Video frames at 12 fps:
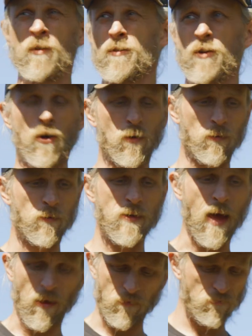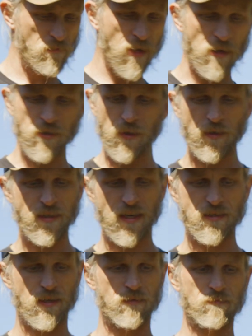So yeah, get your soil
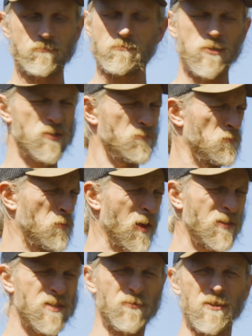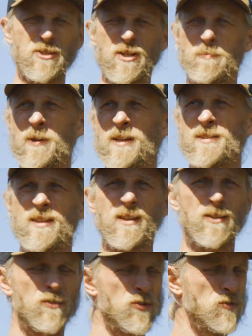tested. It's relatively cheap and
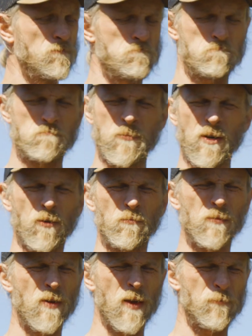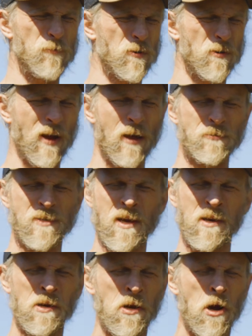easy. You know, if you're outside
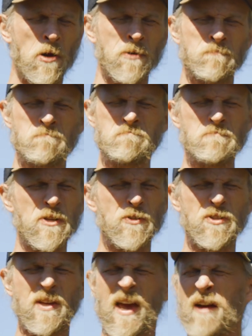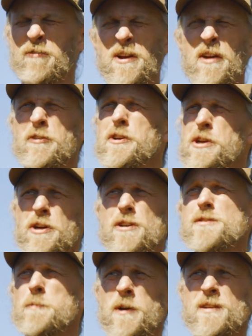in a garden, usually every other year
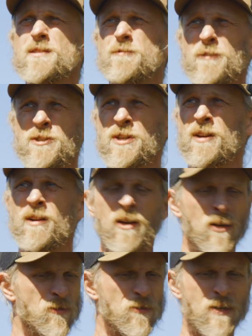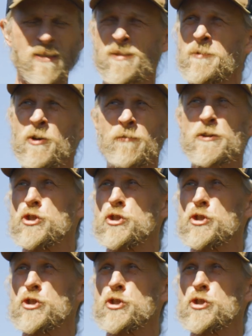is pretty sufficient. It's not something you have